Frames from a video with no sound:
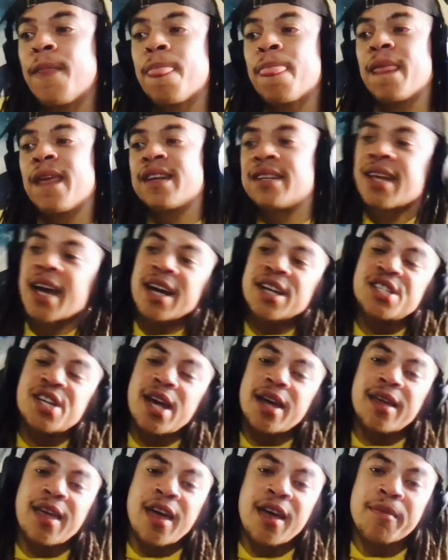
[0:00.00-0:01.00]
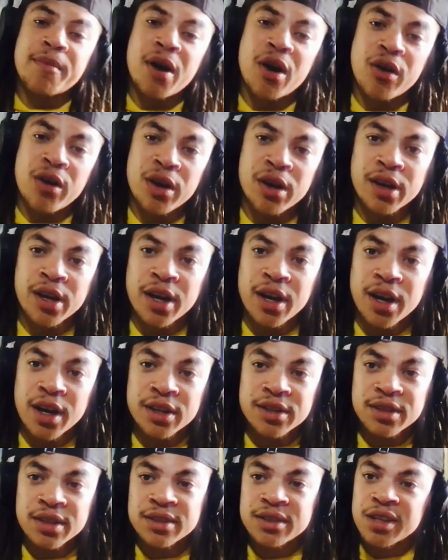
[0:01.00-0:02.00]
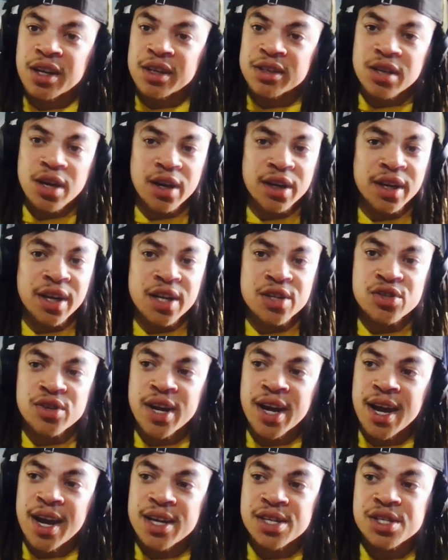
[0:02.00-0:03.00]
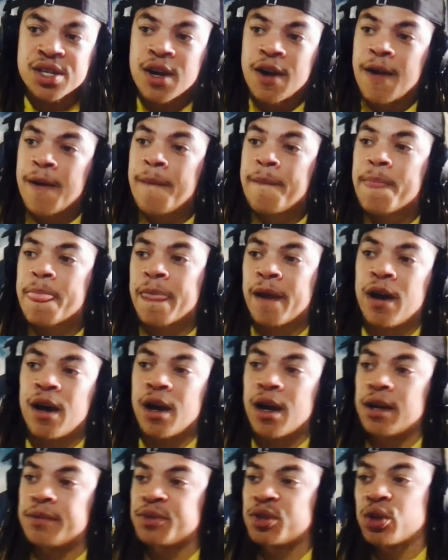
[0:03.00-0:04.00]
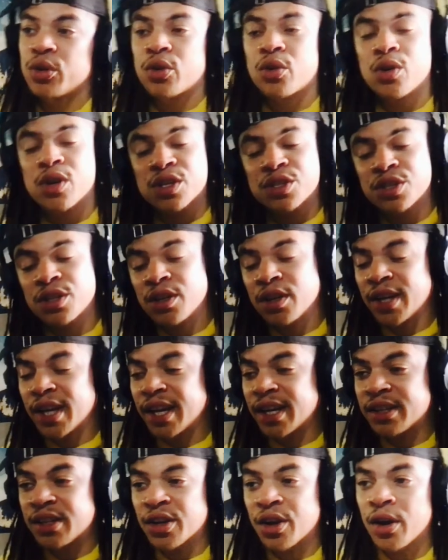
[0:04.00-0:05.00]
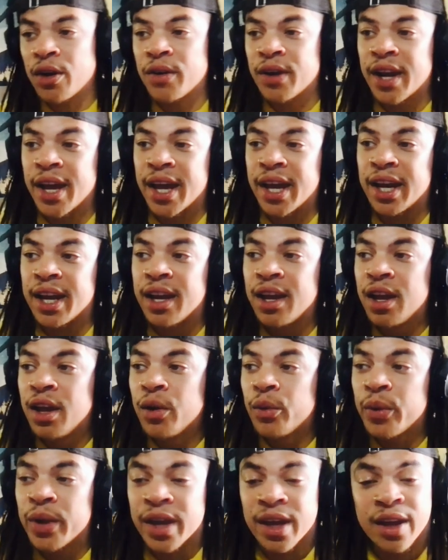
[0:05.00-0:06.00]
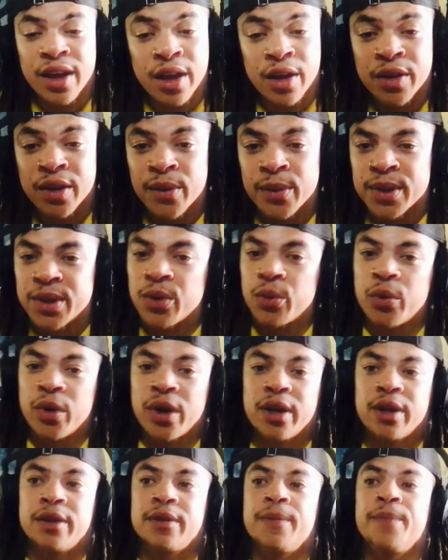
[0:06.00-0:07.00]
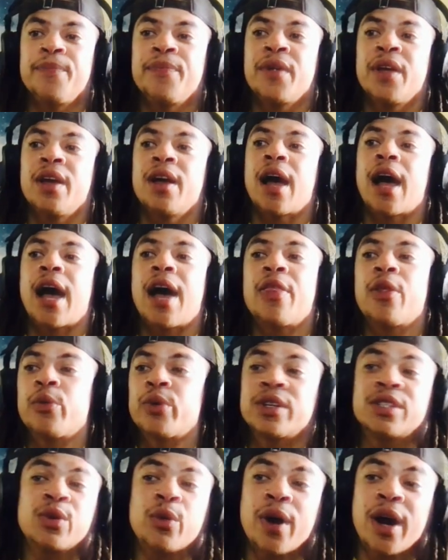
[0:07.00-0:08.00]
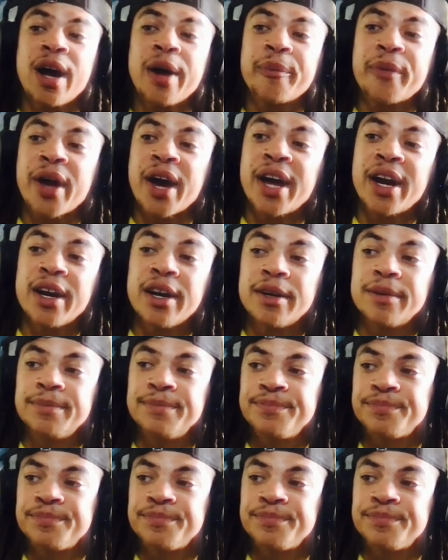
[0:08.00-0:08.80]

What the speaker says: and Dijak came out earlier, started talking that trash. So, of course, they get the going at it. We get Ilya with the win. The reason why I'm kind of